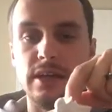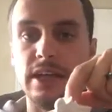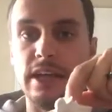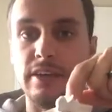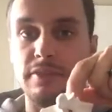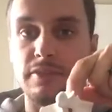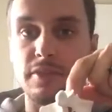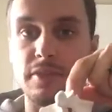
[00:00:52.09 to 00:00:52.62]

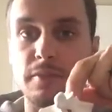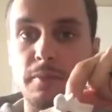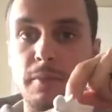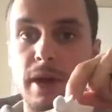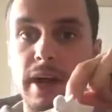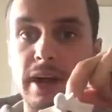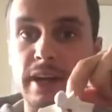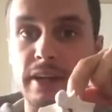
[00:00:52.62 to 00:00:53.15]
If
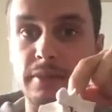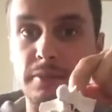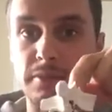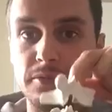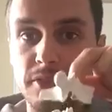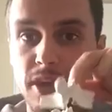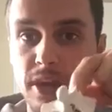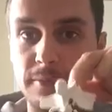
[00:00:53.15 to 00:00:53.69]
my
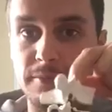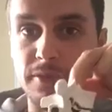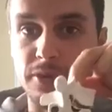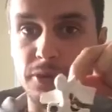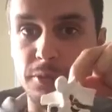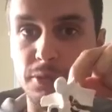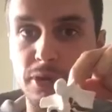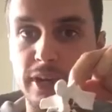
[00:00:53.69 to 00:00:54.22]
top
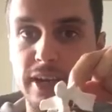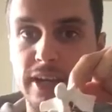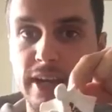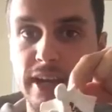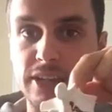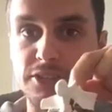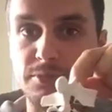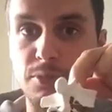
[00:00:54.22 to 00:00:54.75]
vertebrae
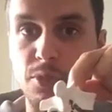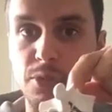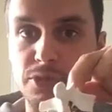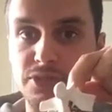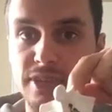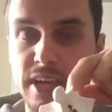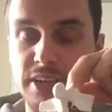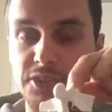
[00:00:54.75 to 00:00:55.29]
has more
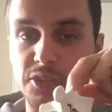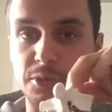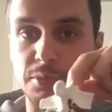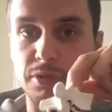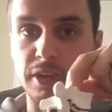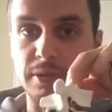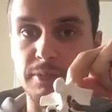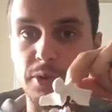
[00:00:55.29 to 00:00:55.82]
sagittal
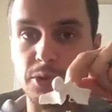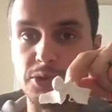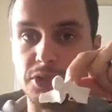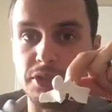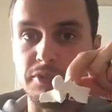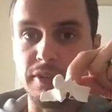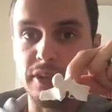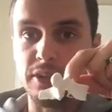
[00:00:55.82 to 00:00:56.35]
plane
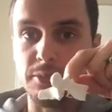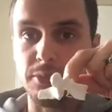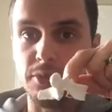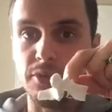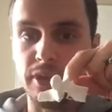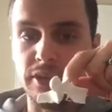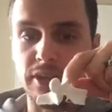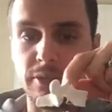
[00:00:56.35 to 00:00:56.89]
motion
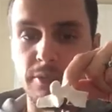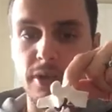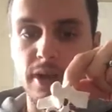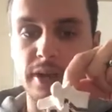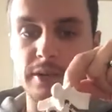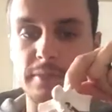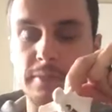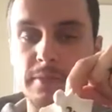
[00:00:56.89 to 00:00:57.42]
available than the
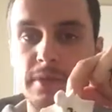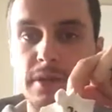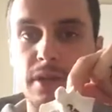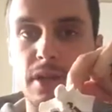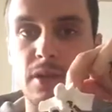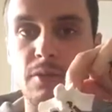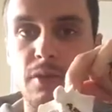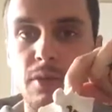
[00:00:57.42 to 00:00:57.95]
bottom,
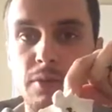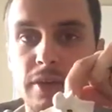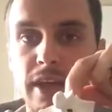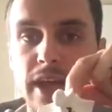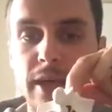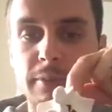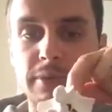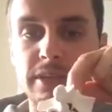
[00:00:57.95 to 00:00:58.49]
what would
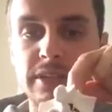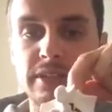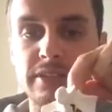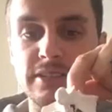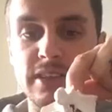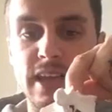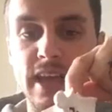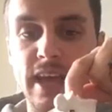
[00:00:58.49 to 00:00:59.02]
happen
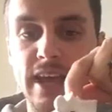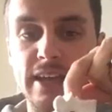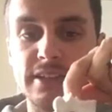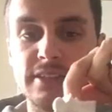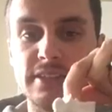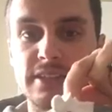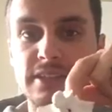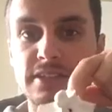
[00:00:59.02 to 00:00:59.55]
is
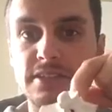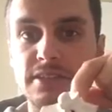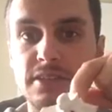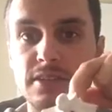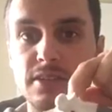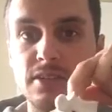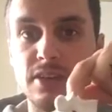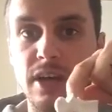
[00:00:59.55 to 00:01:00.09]
as this
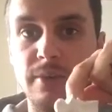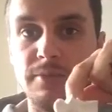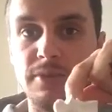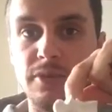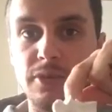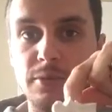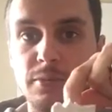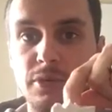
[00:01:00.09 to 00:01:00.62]
top
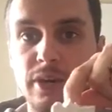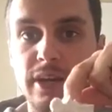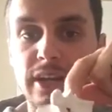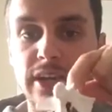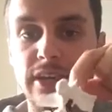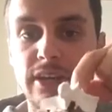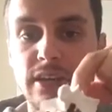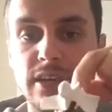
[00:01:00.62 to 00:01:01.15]

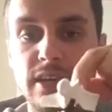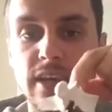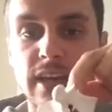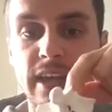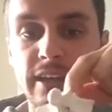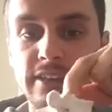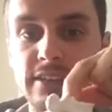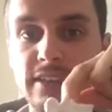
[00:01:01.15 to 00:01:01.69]
vertebrae
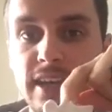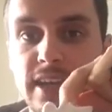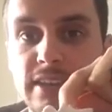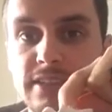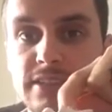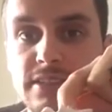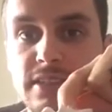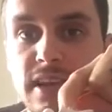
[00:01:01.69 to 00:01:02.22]

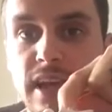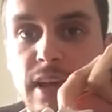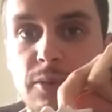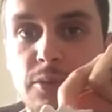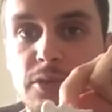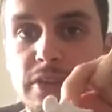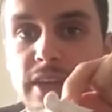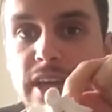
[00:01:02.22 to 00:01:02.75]
extends, I
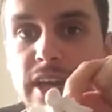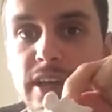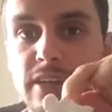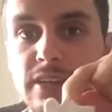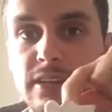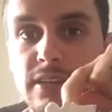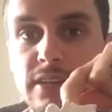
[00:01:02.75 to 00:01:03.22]
would get